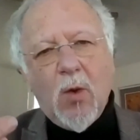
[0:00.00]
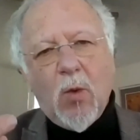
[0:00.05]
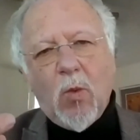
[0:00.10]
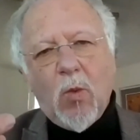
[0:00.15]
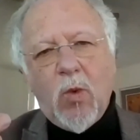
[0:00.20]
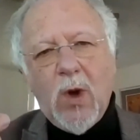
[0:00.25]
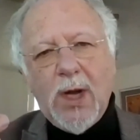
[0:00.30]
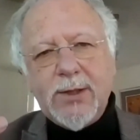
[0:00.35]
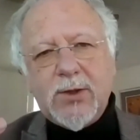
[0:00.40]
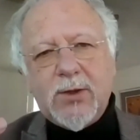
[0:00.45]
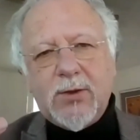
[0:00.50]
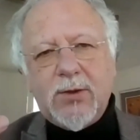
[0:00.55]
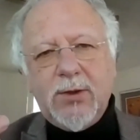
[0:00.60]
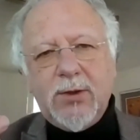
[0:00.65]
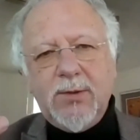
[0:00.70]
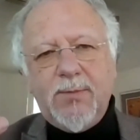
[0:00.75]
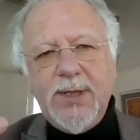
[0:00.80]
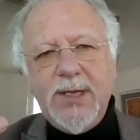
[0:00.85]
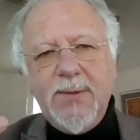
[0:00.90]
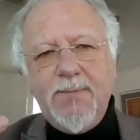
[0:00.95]
What
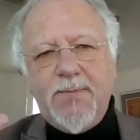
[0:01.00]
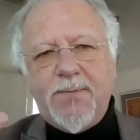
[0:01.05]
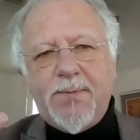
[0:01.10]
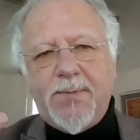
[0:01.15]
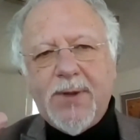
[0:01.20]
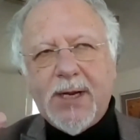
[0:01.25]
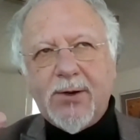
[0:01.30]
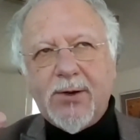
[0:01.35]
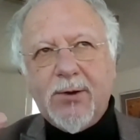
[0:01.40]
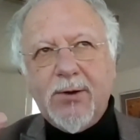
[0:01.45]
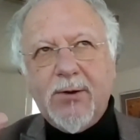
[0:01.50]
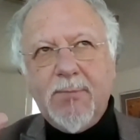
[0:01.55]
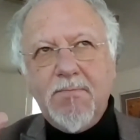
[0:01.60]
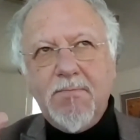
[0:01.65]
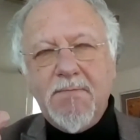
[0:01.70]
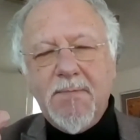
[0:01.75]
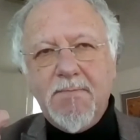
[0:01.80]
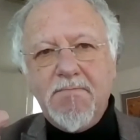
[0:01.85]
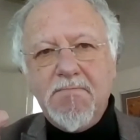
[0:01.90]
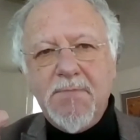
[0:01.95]
could be
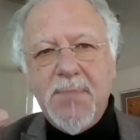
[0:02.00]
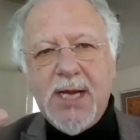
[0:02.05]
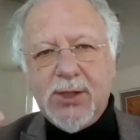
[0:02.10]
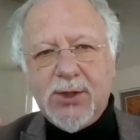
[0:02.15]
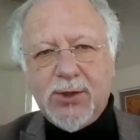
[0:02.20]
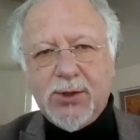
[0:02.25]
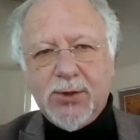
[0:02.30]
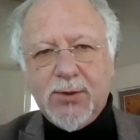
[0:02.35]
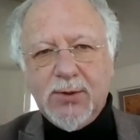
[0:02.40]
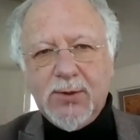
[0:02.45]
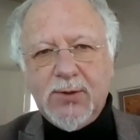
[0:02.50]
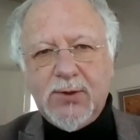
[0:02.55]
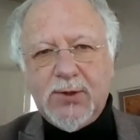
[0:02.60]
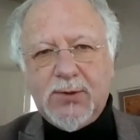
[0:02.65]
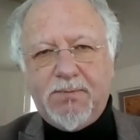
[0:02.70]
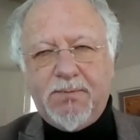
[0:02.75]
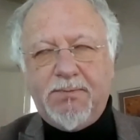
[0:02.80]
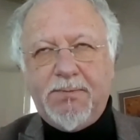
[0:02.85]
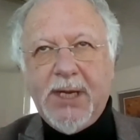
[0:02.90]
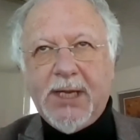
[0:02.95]
better
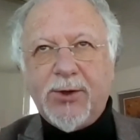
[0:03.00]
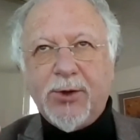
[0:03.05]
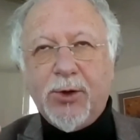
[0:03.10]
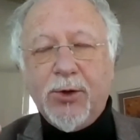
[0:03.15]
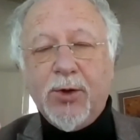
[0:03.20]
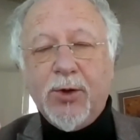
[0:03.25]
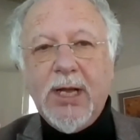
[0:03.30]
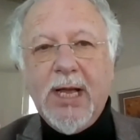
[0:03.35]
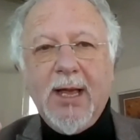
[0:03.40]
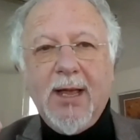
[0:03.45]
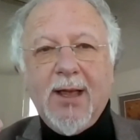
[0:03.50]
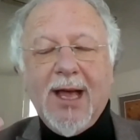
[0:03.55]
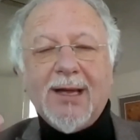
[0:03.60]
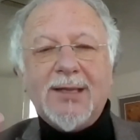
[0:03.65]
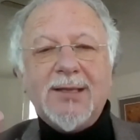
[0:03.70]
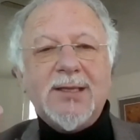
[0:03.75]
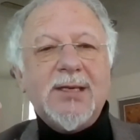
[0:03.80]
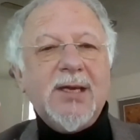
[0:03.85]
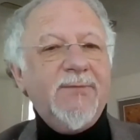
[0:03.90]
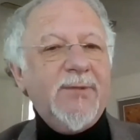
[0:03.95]
measures, better
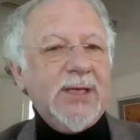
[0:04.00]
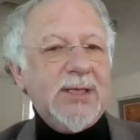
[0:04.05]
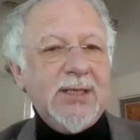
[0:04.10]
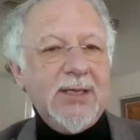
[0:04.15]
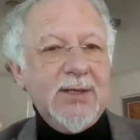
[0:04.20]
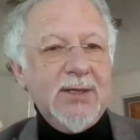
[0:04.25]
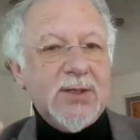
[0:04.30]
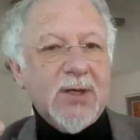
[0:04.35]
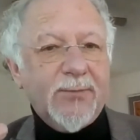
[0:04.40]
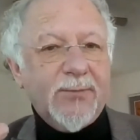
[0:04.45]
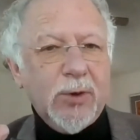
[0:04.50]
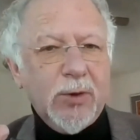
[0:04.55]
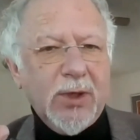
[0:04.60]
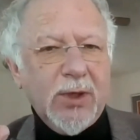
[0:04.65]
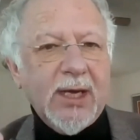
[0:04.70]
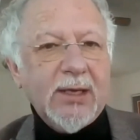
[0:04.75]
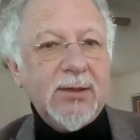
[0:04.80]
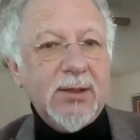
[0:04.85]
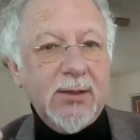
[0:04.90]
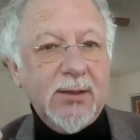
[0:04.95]
activities of the
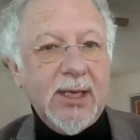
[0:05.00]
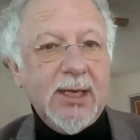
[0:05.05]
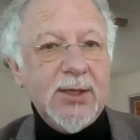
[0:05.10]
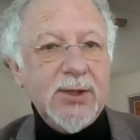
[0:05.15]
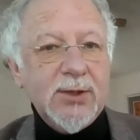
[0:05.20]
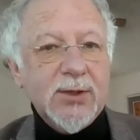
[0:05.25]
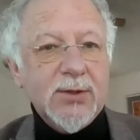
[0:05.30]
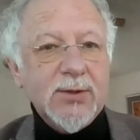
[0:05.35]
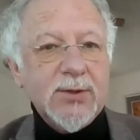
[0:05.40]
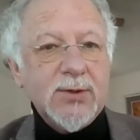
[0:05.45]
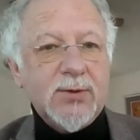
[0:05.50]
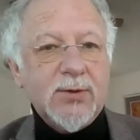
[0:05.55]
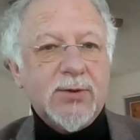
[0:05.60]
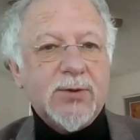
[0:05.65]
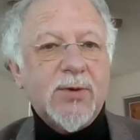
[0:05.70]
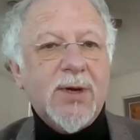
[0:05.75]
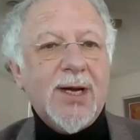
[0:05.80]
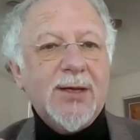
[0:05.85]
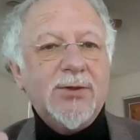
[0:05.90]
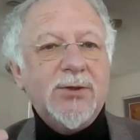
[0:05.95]
United Nations to
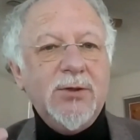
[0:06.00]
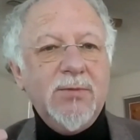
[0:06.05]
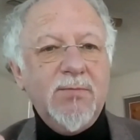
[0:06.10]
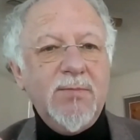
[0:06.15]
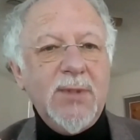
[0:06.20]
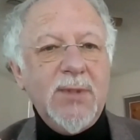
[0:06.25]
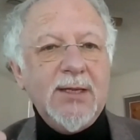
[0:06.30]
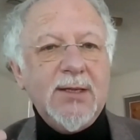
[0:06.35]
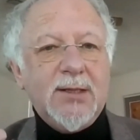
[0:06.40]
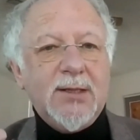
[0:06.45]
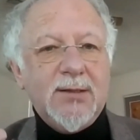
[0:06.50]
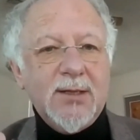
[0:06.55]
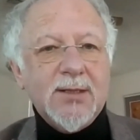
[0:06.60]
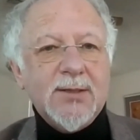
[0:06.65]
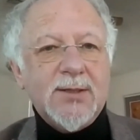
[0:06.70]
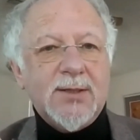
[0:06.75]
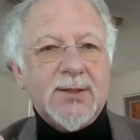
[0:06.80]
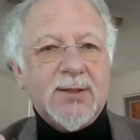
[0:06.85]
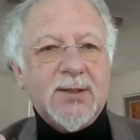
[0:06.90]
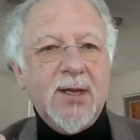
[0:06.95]
try to make
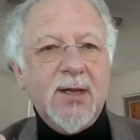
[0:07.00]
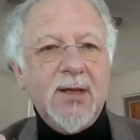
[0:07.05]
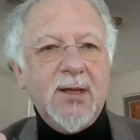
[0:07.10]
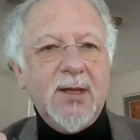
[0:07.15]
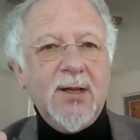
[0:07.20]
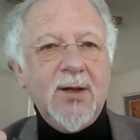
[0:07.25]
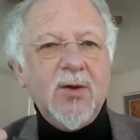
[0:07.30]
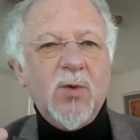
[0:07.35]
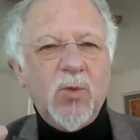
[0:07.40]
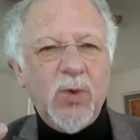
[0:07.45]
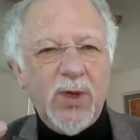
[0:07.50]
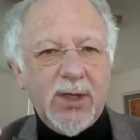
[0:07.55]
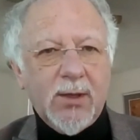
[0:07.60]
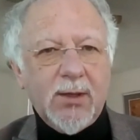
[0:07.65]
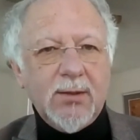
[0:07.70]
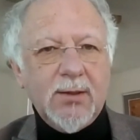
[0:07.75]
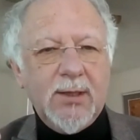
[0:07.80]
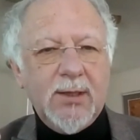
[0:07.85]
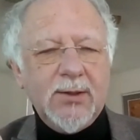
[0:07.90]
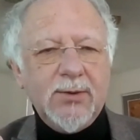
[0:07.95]
this real,
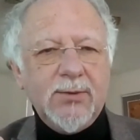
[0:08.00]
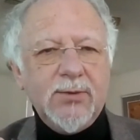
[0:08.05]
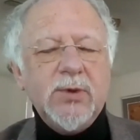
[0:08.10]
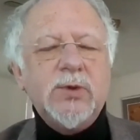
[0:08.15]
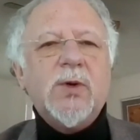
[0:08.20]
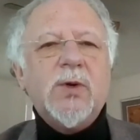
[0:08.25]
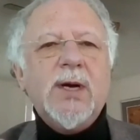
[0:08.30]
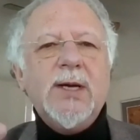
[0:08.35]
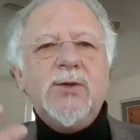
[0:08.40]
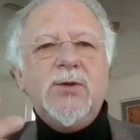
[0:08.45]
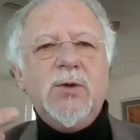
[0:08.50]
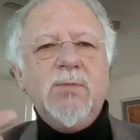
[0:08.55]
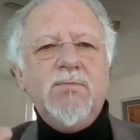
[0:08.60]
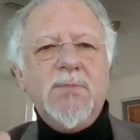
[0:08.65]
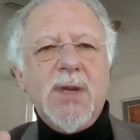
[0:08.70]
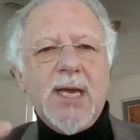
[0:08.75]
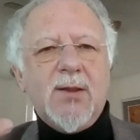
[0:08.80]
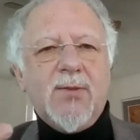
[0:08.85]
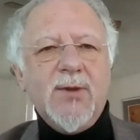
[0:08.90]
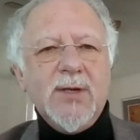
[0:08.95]
to try to
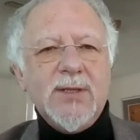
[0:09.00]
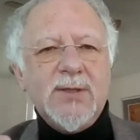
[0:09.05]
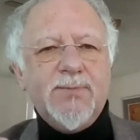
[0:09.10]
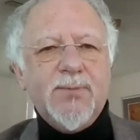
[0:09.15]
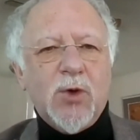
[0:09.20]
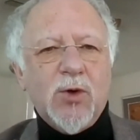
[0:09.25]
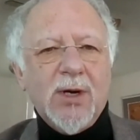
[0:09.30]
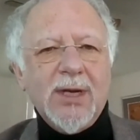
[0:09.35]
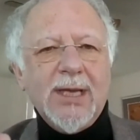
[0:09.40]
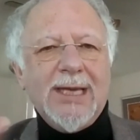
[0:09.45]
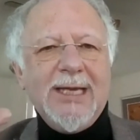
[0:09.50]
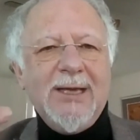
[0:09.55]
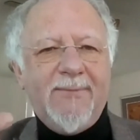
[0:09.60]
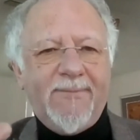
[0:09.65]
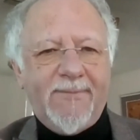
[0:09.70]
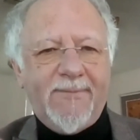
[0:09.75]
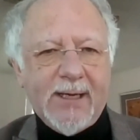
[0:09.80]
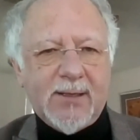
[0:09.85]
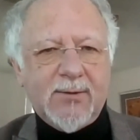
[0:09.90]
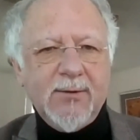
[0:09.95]
make this more
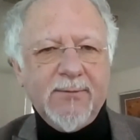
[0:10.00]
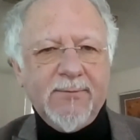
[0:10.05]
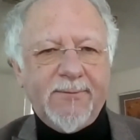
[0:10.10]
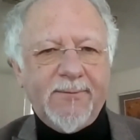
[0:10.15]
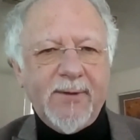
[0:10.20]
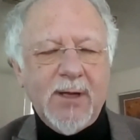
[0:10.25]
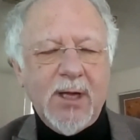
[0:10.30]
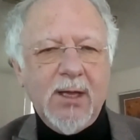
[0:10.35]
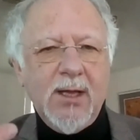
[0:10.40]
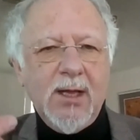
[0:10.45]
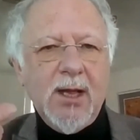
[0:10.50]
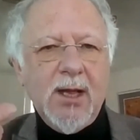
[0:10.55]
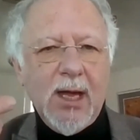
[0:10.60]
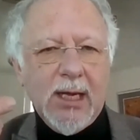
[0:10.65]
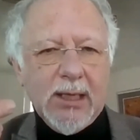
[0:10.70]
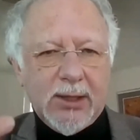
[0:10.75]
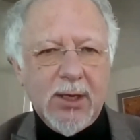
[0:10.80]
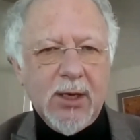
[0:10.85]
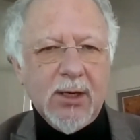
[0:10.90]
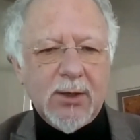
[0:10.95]
effective
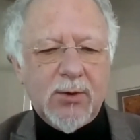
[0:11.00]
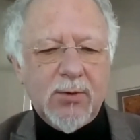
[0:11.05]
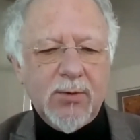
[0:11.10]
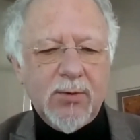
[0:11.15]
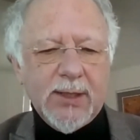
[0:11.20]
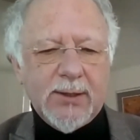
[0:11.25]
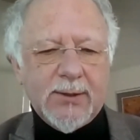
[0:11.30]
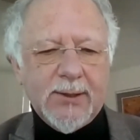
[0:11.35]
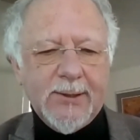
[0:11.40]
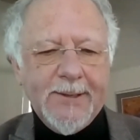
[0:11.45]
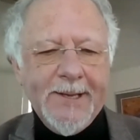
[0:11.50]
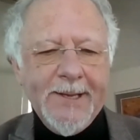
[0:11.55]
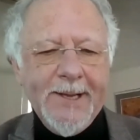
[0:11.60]
and concrete?